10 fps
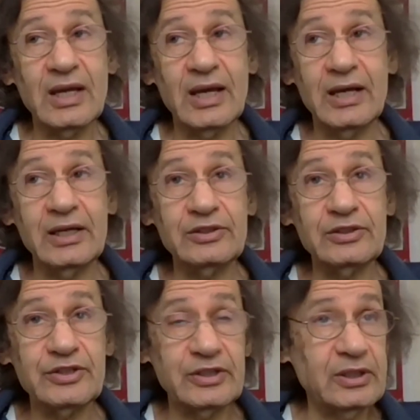And
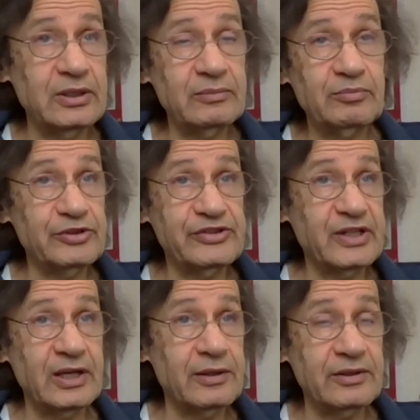she puts
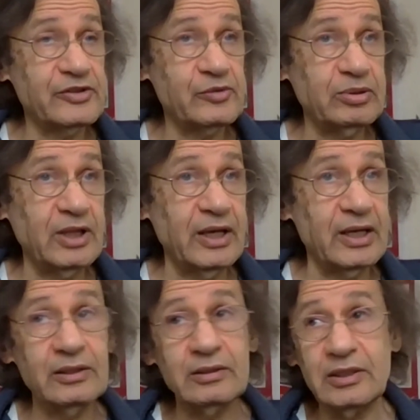together this
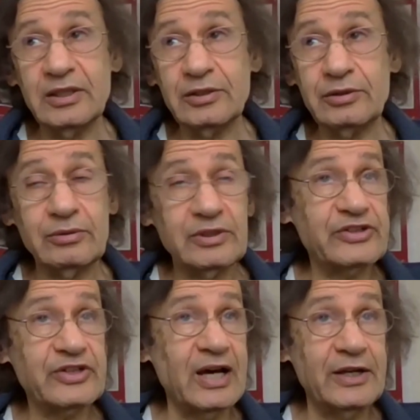plan to
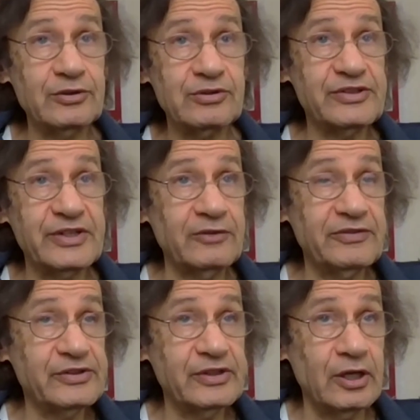disguise herself
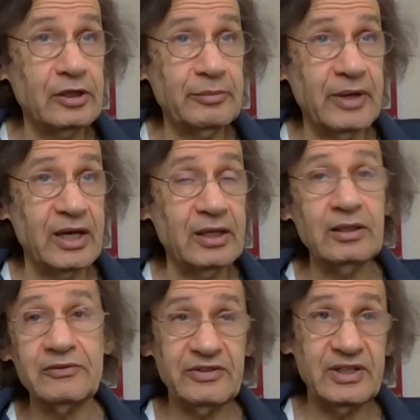as a young
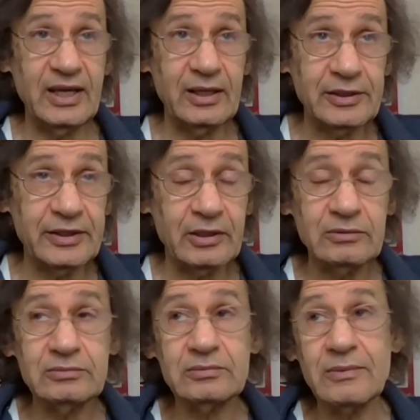man, Fidelio,